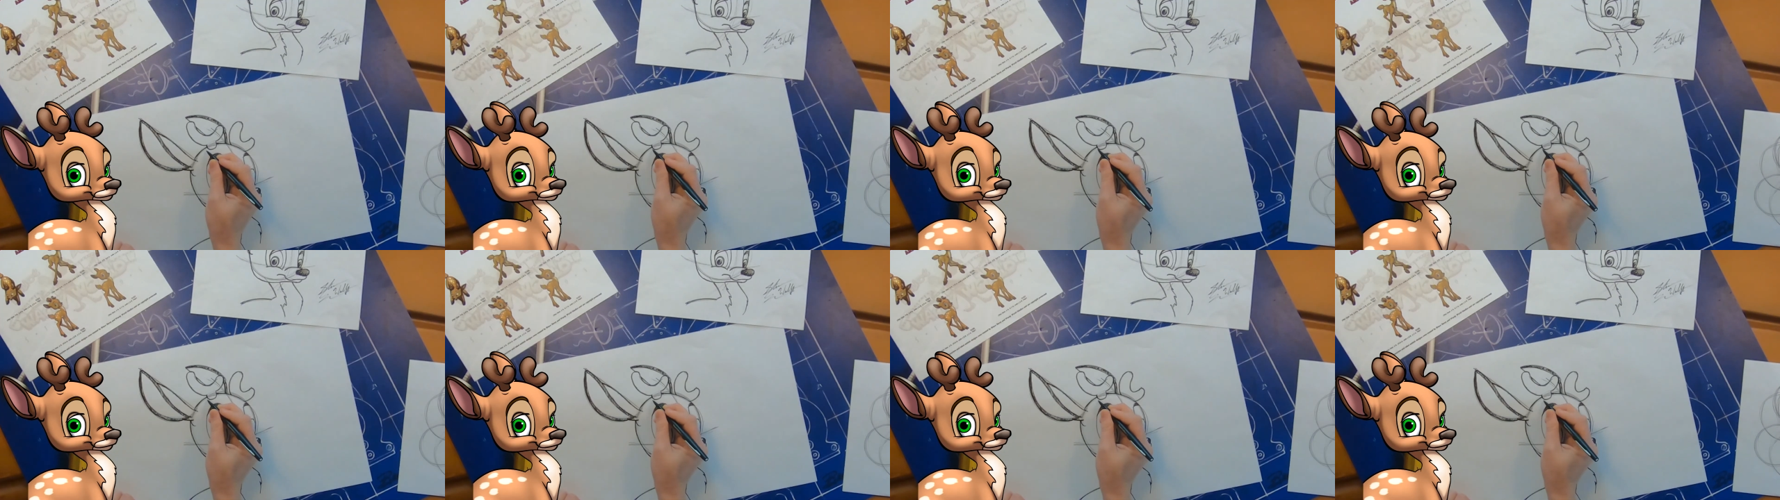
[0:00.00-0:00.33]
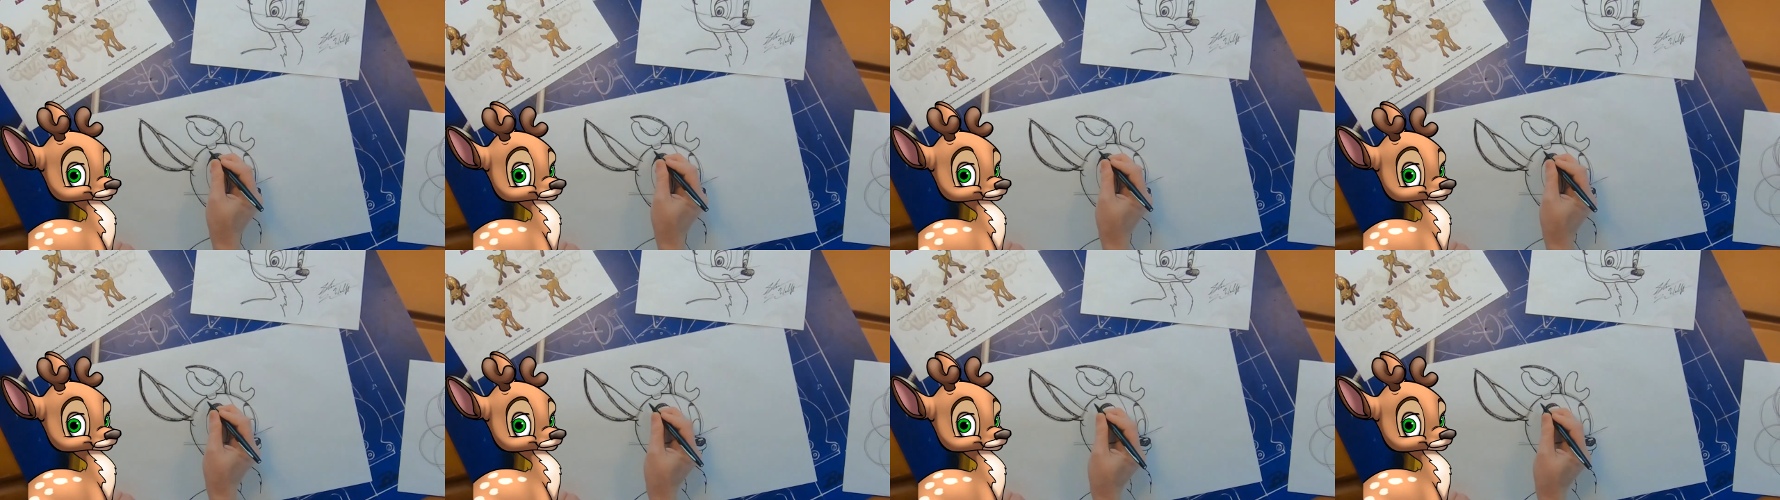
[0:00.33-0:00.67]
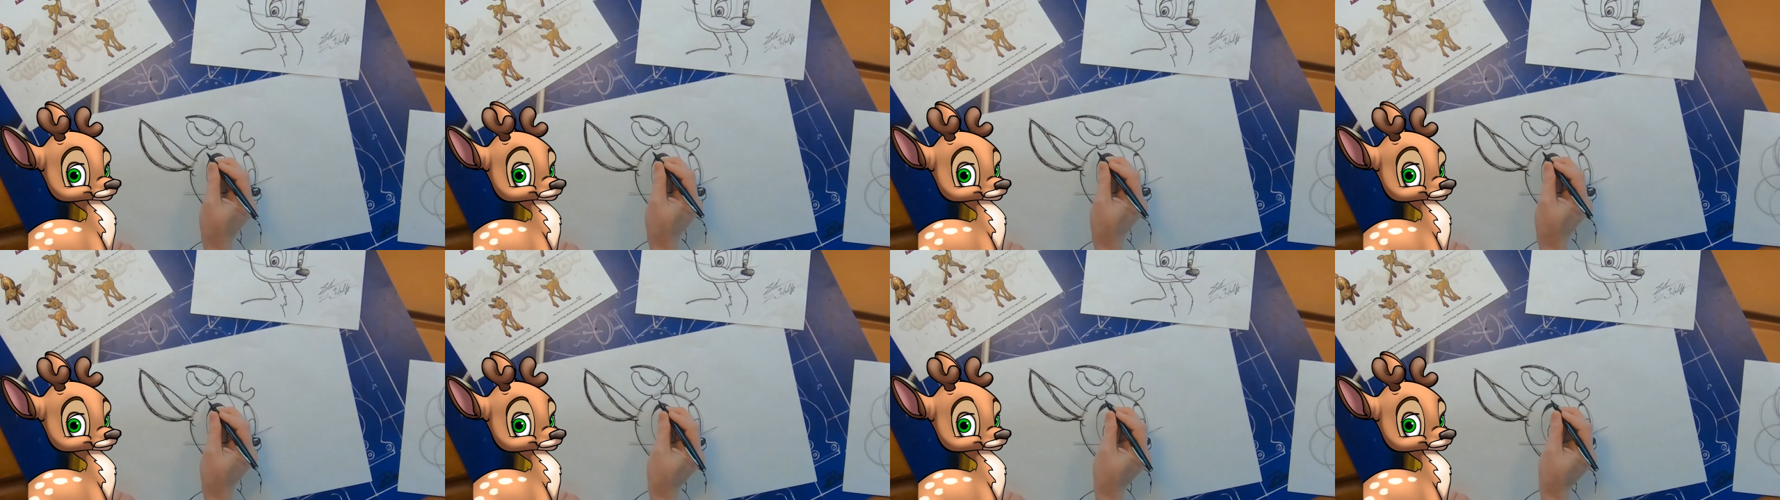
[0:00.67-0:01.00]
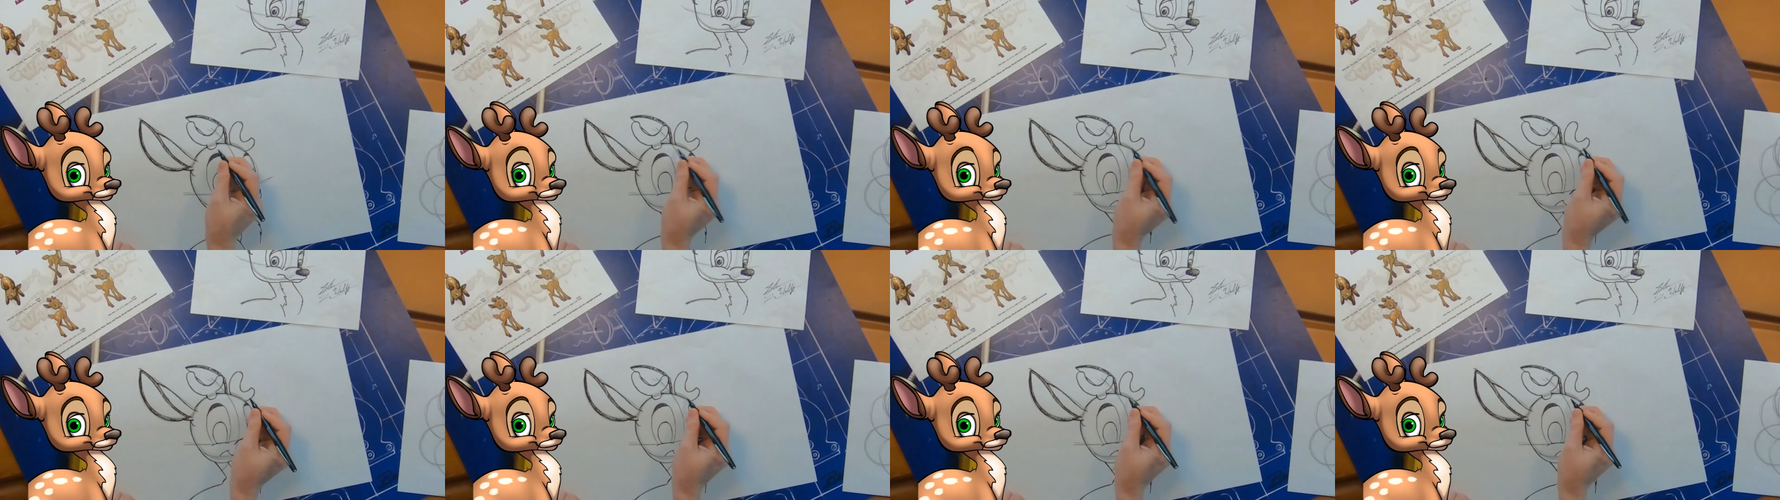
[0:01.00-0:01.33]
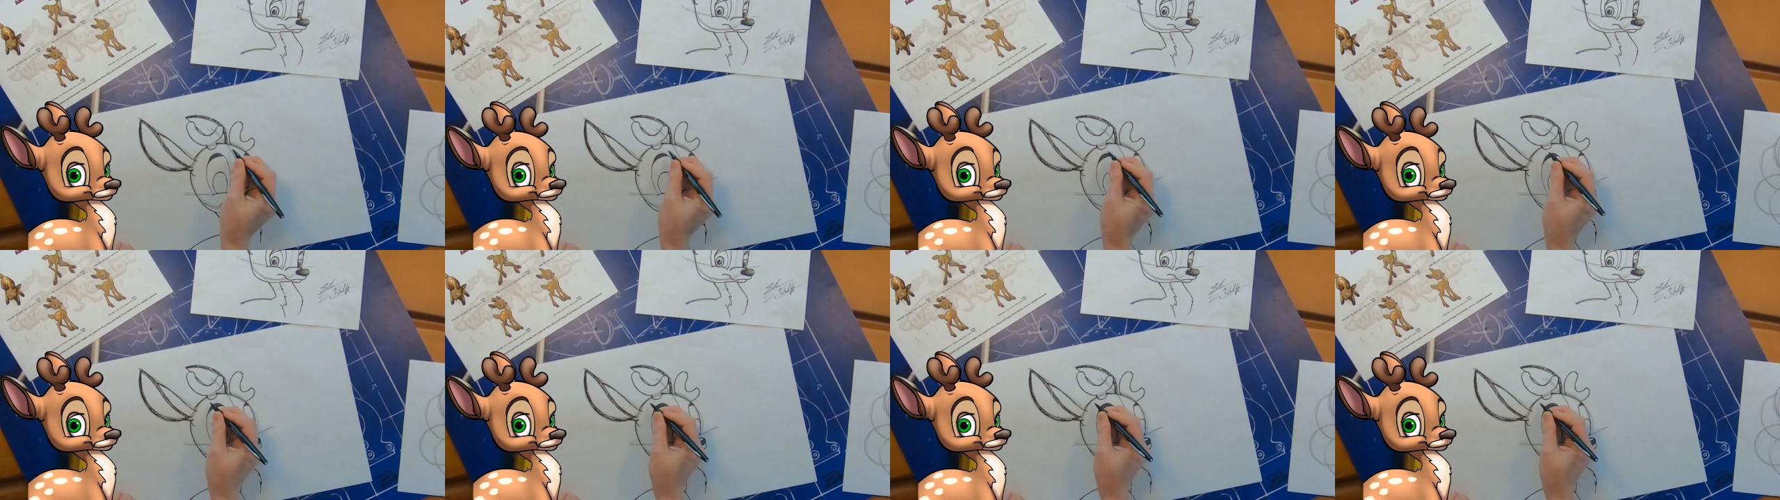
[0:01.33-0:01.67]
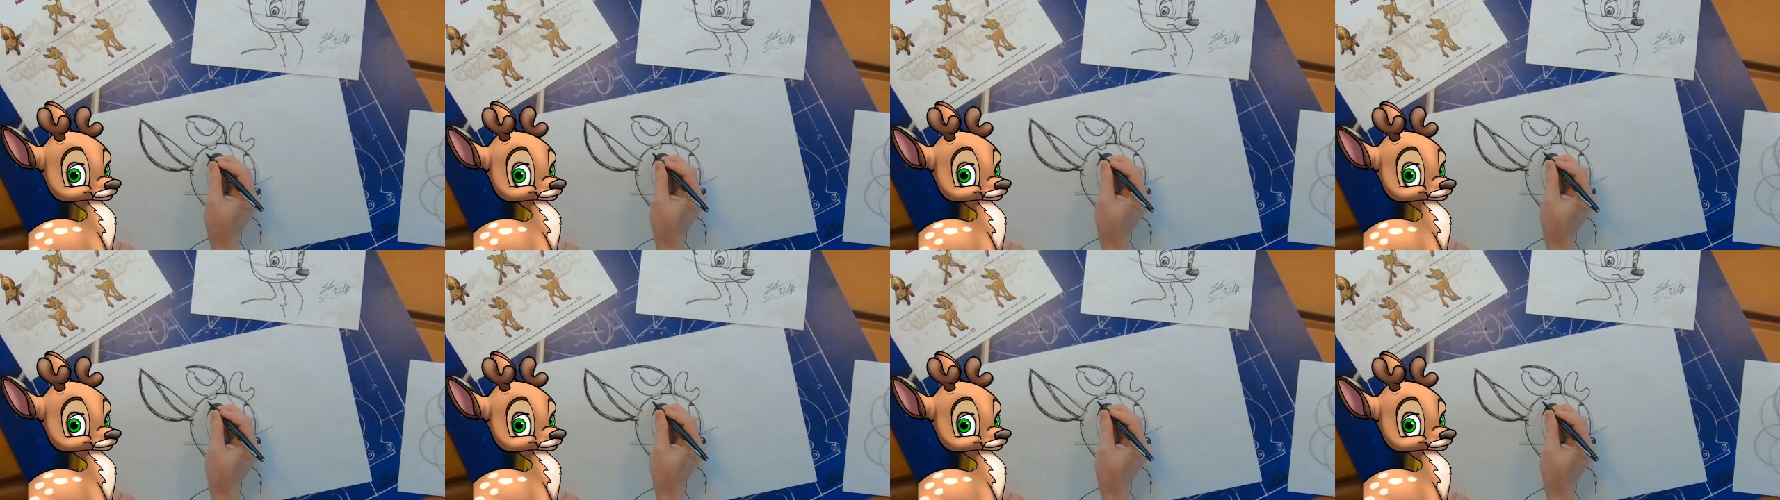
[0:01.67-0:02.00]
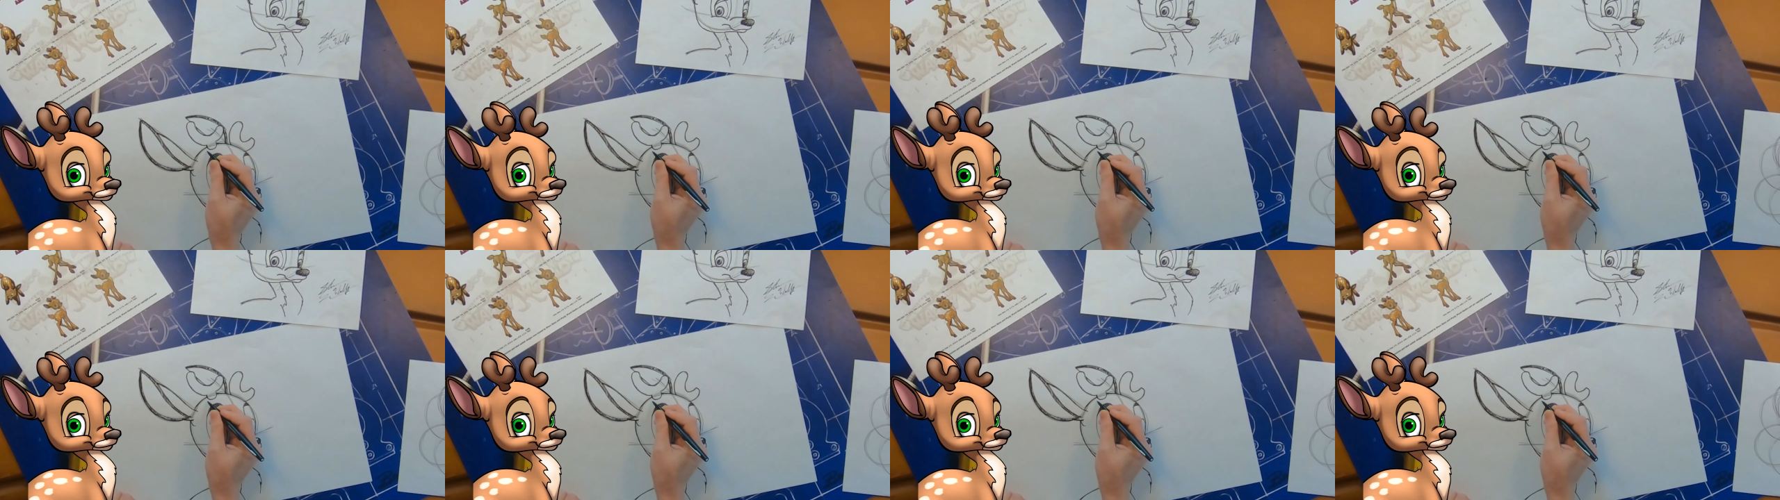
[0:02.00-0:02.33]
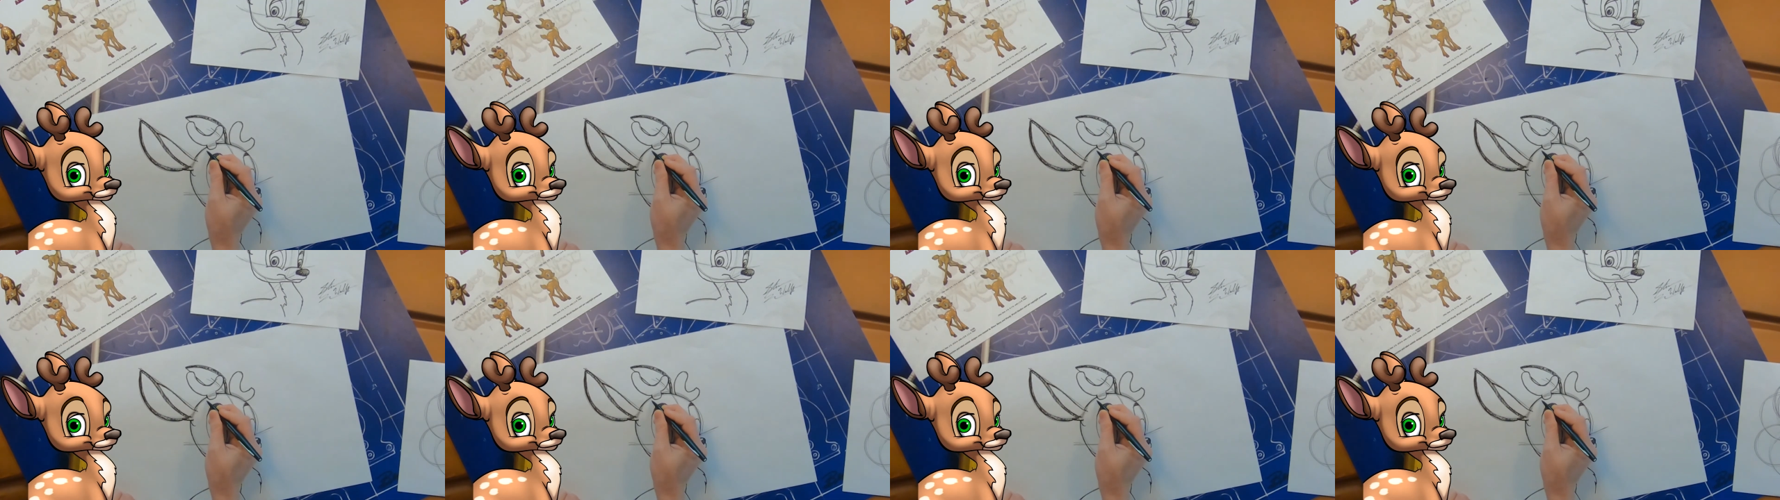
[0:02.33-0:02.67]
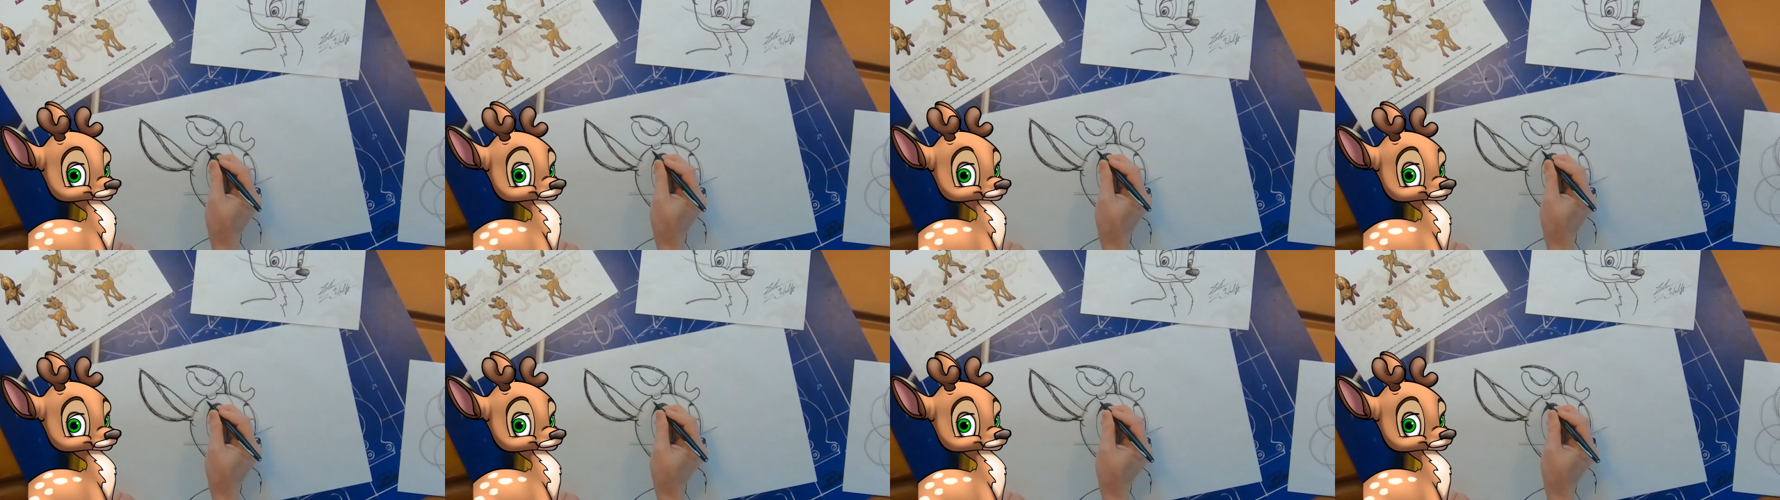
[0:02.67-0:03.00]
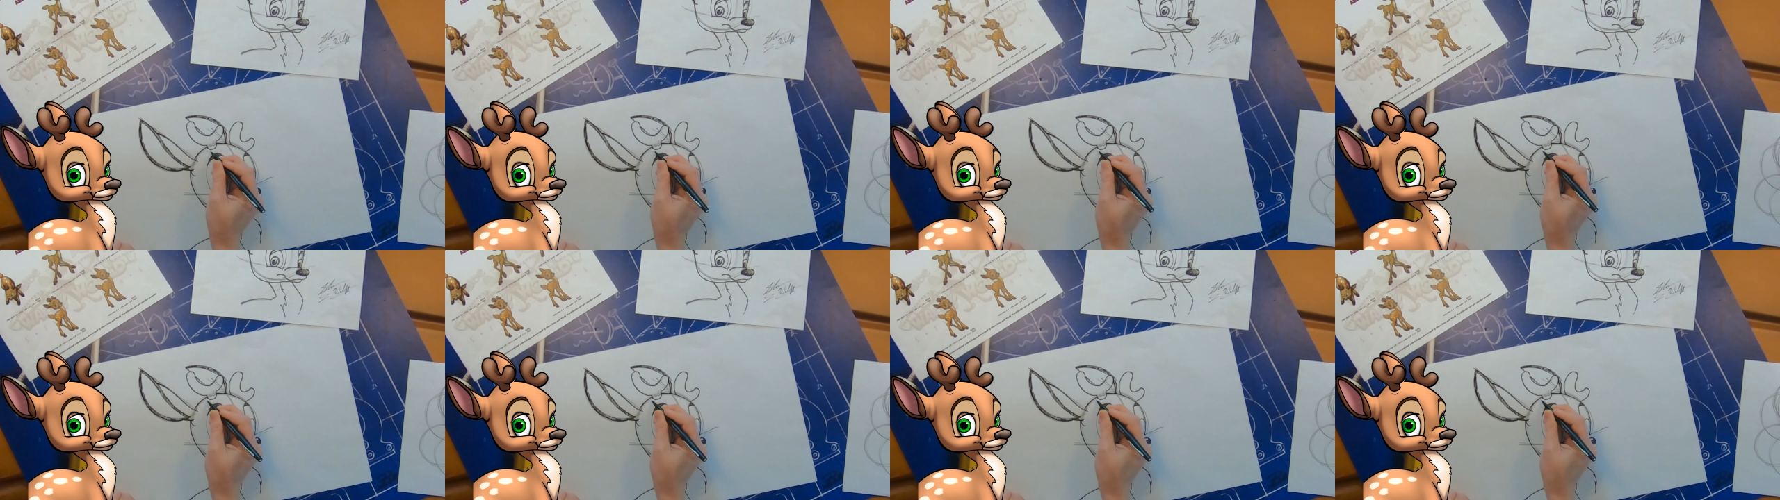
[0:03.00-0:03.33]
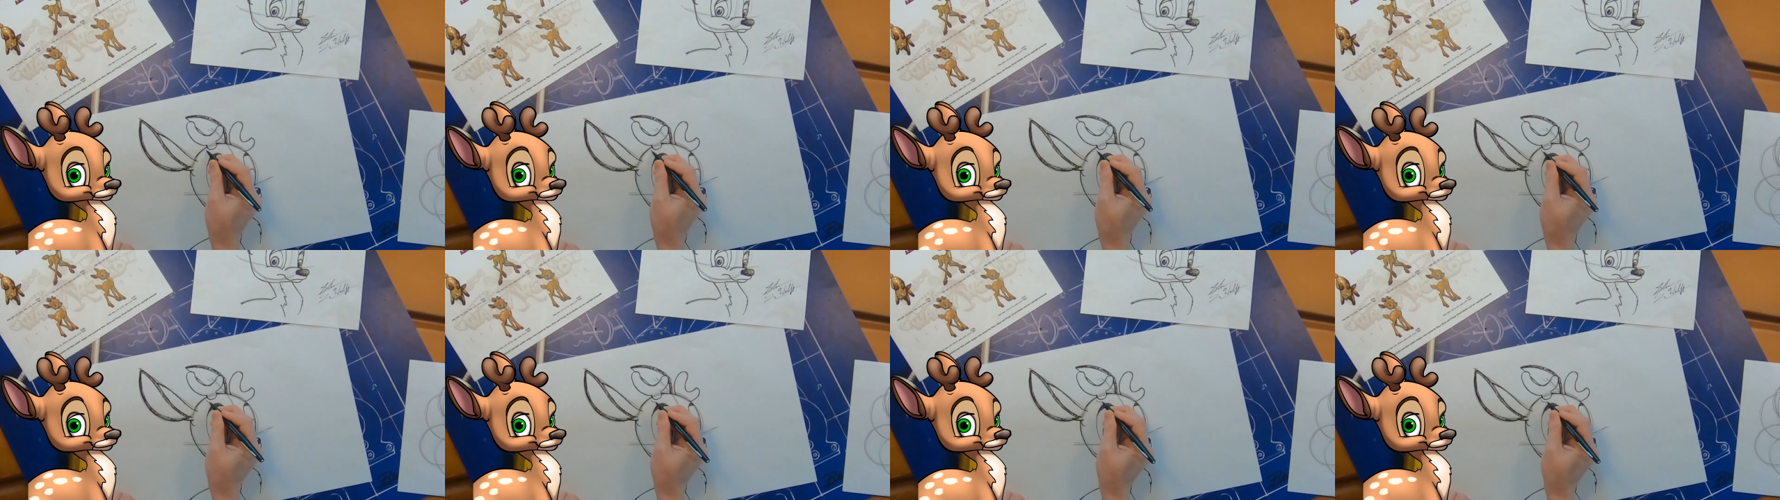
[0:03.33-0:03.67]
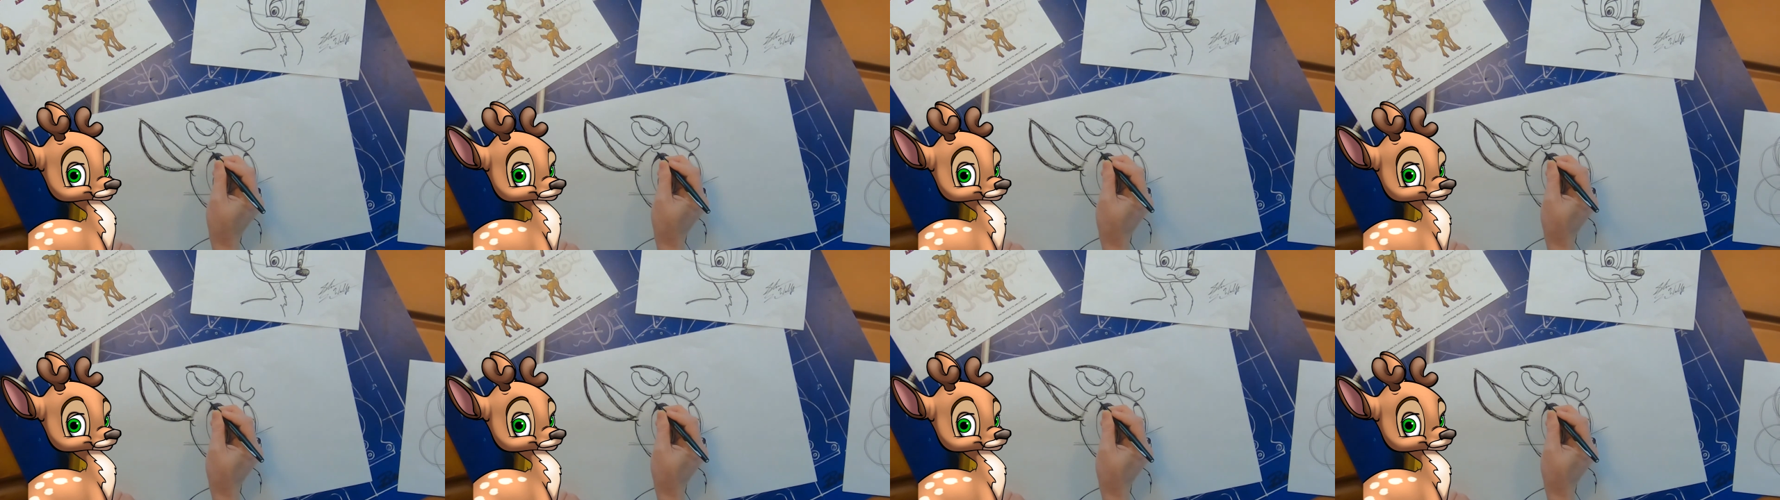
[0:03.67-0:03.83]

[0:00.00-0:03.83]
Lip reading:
(no speaker visible)